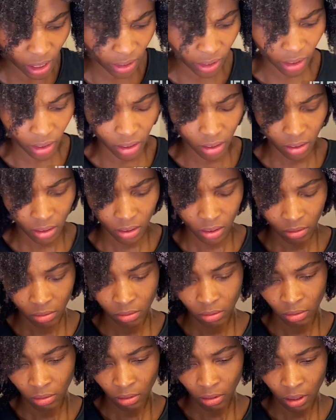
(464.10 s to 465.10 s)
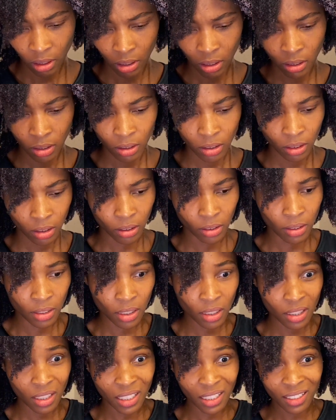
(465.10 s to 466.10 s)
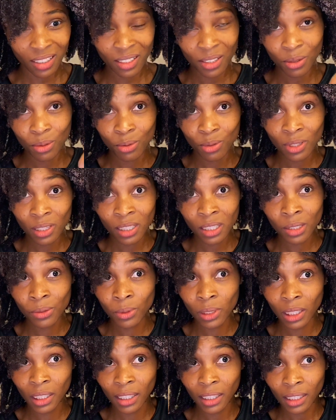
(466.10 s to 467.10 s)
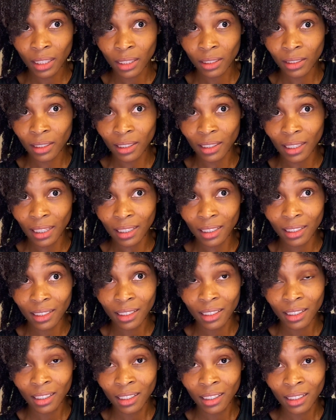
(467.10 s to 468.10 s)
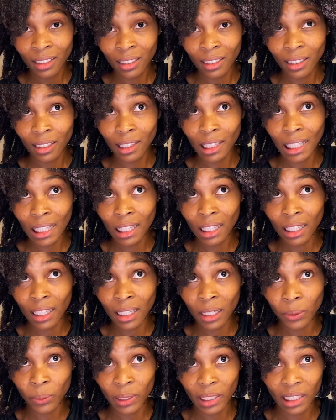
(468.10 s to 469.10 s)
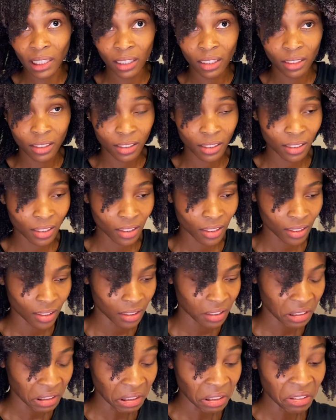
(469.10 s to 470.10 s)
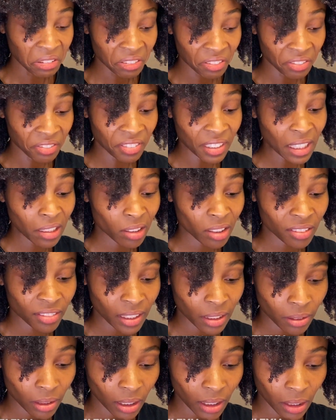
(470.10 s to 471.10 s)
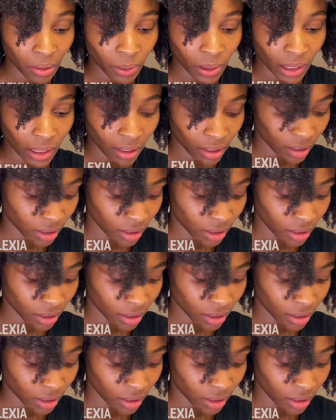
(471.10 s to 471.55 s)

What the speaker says: the consistent is. Really look at that, liquidy, very liquidy.